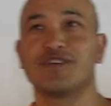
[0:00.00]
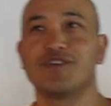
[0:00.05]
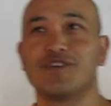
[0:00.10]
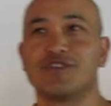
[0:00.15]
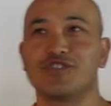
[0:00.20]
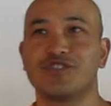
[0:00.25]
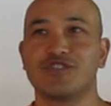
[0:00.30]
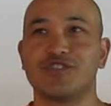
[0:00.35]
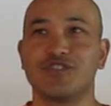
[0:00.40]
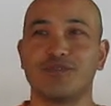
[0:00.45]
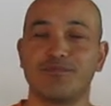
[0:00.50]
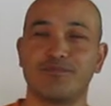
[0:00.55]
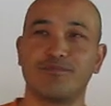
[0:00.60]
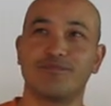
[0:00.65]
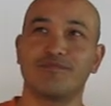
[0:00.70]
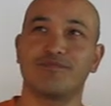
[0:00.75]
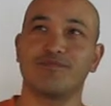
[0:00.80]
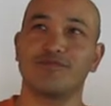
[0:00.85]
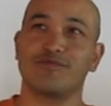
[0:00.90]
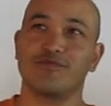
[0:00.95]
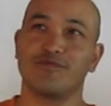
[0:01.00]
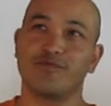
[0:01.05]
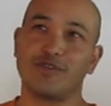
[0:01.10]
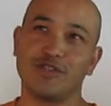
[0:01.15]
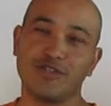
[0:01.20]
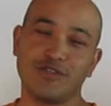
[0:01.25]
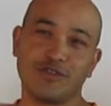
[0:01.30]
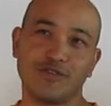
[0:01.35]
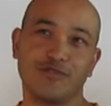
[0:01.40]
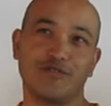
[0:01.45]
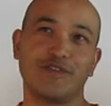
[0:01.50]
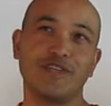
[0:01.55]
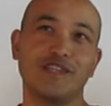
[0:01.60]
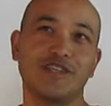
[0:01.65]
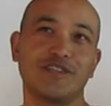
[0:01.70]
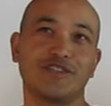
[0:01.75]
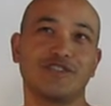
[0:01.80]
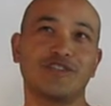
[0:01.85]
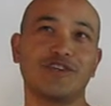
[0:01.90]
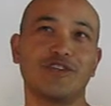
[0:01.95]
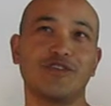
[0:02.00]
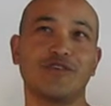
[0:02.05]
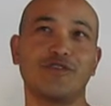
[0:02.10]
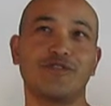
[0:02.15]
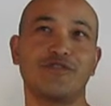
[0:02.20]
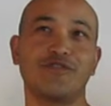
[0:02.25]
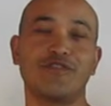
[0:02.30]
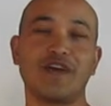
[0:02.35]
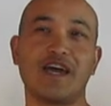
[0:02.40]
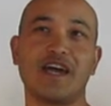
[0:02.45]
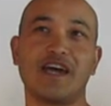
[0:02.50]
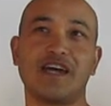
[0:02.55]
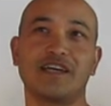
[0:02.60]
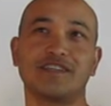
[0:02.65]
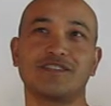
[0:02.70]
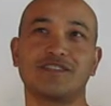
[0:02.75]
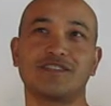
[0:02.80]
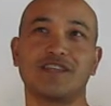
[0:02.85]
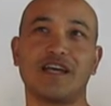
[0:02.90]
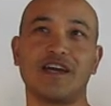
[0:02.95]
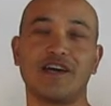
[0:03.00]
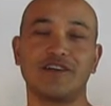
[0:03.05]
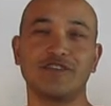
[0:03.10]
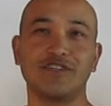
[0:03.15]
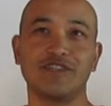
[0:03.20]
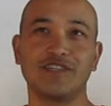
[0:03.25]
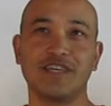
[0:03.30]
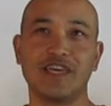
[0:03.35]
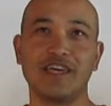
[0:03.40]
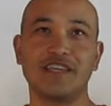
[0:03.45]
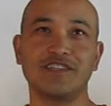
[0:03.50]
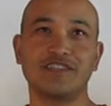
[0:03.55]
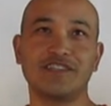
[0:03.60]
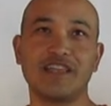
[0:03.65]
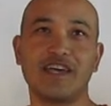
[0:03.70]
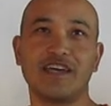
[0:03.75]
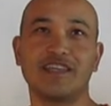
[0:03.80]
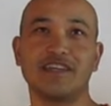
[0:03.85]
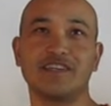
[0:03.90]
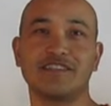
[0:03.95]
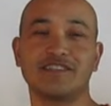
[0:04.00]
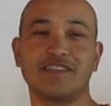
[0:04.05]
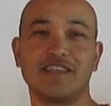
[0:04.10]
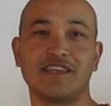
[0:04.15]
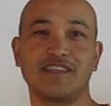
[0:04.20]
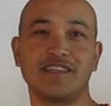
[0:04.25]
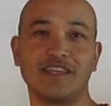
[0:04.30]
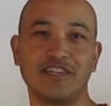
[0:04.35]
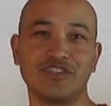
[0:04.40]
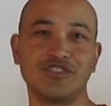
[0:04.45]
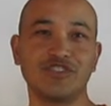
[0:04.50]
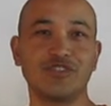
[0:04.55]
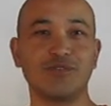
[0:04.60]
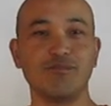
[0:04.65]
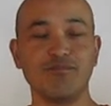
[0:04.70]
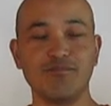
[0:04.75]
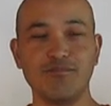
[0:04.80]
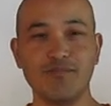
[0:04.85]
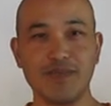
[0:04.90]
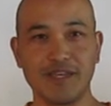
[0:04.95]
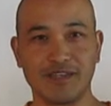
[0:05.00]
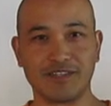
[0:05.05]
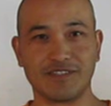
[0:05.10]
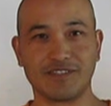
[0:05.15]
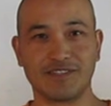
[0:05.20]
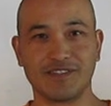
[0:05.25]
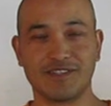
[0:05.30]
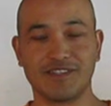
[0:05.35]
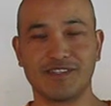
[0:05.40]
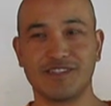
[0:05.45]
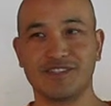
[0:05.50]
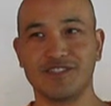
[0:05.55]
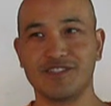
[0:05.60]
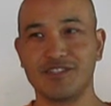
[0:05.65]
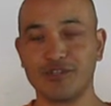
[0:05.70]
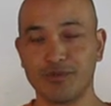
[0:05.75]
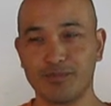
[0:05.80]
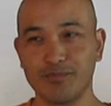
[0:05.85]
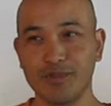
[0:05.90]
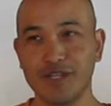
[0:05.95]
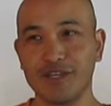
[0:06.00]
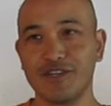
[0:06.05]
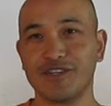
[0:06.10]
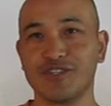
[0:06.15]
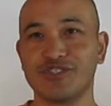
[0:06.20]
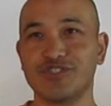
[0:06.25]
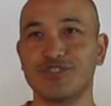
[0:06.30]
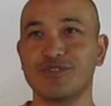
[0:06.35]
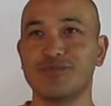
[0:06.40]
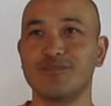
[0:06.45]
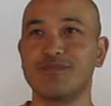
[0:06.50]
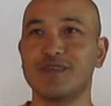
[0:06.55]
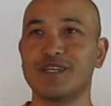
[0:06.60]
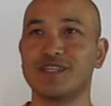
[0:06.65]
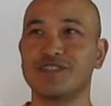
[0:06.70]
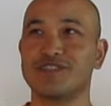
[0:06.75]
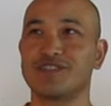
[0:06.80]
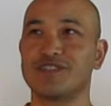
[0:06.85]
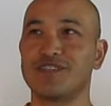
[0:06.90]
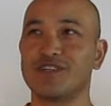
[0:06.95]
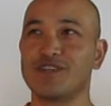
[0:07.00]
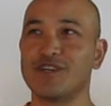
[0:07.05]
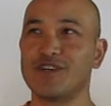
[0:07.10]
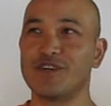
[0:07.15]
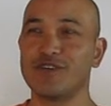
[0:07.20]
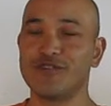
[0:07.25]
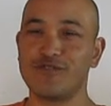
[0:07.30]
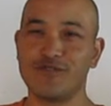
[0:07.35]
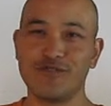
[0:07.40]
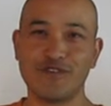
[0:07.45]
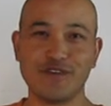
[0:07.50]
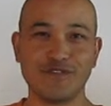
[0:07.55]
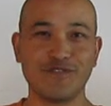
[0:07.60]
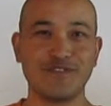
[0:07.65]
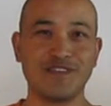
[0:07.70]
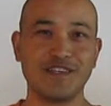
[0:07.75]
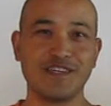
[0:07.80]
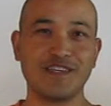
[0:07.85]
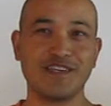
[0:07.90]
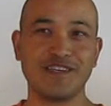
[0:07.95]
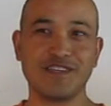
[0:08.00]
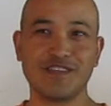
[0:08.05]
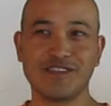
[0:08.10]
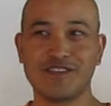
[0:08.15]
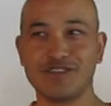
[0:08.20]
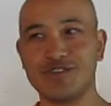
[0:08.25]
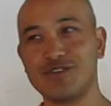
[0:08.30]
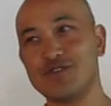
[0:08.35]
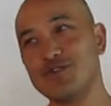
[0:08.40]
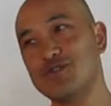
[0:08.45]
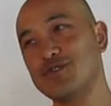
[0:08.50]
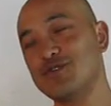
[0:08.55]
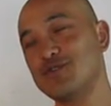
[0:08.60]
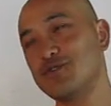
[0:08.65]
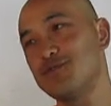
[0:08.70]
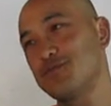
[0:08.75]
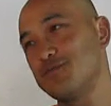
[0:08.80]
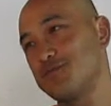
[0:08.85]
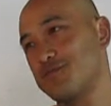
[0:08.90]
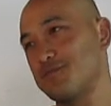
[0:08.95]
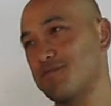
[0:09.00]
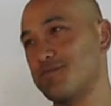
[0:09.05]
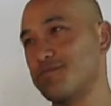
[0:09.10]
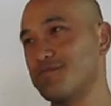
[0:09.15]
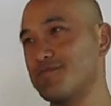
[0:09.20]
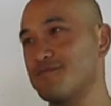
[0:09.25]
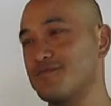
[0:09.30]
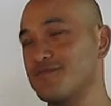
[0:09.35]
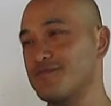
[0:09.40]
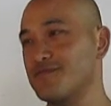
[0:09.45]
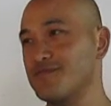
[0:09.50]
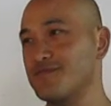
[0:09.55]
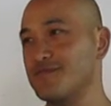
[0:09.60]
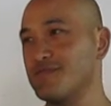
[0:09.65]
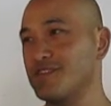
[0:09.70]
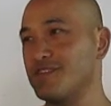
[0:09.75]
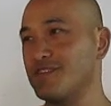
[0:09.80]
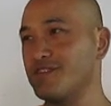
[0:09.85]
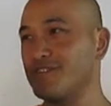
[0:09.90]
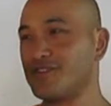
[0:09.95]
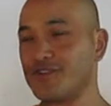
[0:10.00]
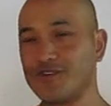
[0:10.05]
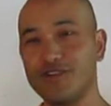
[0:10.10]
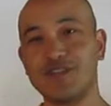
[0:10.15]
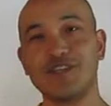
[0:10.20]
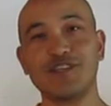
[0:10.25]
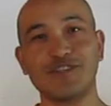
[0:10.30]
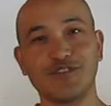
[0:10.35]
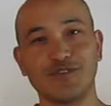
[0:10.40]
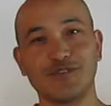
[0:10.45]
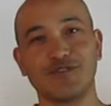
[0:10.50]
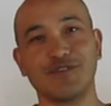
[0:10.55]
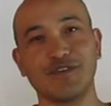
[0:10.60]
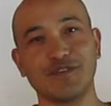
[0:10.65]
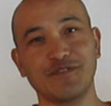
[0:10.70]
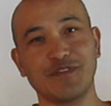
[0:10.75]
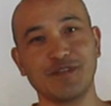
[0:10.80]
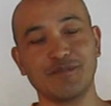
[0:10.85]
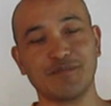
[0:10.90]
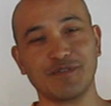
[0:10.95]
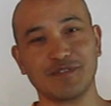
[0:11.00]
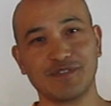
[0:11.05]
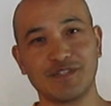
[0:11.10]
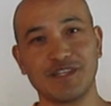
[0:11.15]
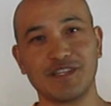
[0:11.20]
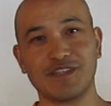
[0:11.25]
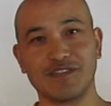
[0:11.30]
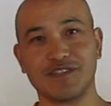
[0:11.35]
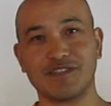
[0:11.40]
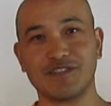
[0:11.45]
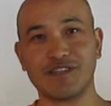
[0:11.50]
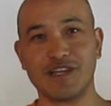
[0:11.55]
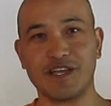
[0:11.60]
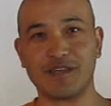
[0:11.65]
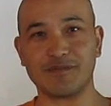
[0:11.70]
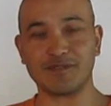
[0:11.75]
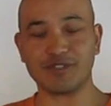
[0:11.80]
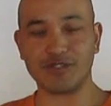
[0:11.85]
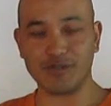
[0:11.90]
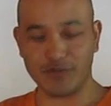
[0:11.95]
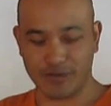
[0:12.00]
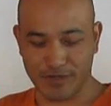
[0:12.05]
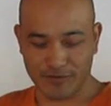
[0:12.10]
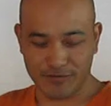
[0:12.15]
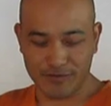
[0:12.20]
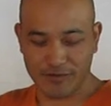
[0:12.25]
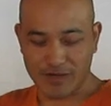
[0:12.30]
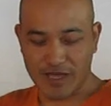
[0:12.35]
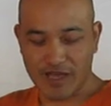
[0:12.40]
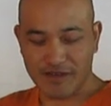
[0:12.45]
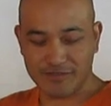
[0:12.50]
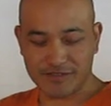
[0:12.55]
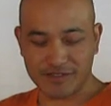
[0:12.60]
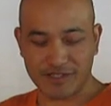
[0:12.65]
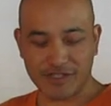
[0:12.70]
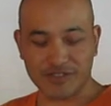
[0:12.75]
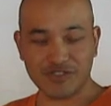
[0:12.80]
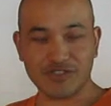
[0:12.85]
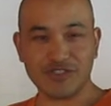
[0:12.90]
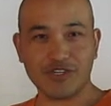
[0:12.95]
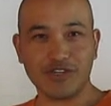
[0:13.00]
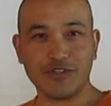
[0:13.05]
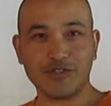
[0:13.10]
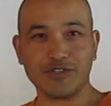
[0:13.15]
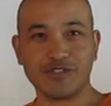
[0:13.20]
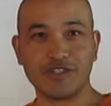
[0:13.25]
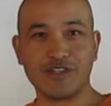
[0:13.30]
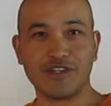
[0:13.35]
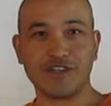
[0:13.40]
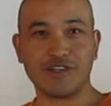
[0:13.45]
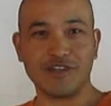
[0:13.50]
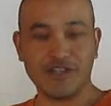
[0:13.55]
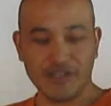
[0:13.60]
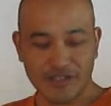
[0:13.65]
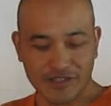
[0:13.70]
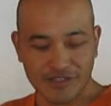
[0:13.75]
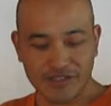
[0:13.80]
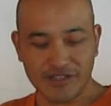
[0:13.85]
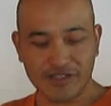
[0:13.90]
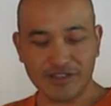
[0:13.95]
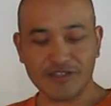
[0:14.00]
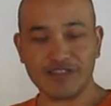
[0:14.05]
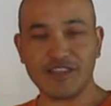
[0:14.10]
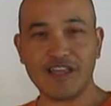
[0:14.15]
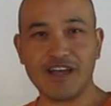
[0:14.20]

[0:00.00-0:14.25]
should, when you're feeding shuttle fast, how you gauge that is that they should miss, your player should miss 30 to 50% of the time. So if you have 10 shuttles here, they're